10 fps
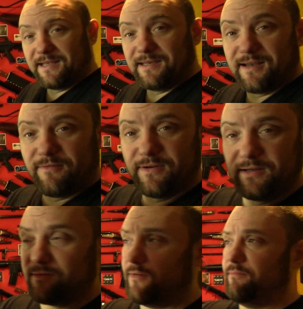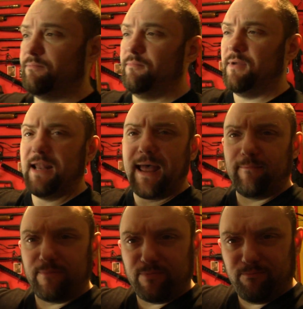these lovely sort of
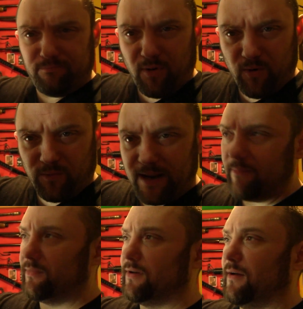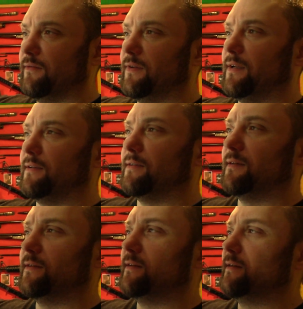lamp, bottle lamp type things.
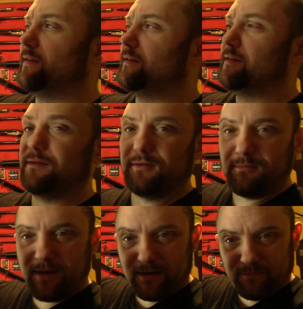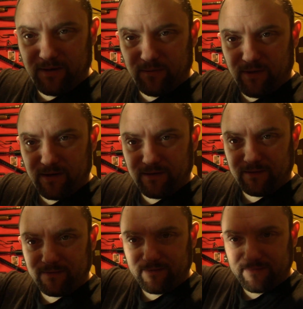So he made me one.
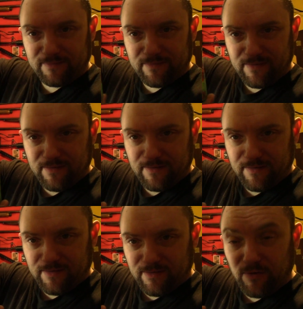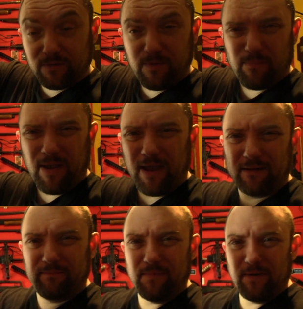Looks a bit
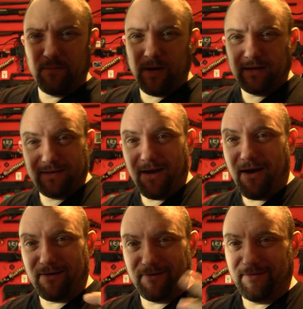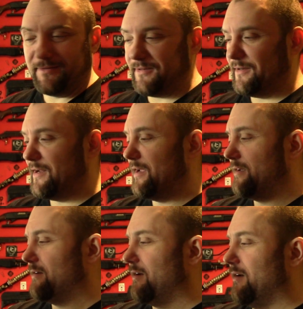better when it's darker into the
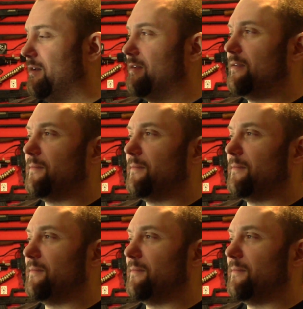naked eye.